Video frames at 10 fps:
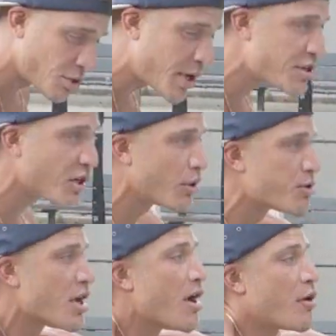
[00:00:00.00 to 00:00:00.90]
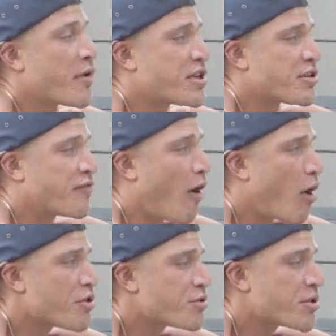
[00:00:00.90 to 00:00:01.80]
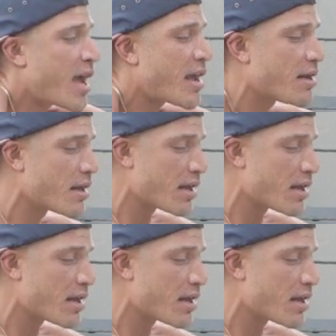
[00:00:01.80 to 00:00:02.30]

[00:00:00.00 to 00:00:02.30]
squeeze your glutes, reach as far as you can,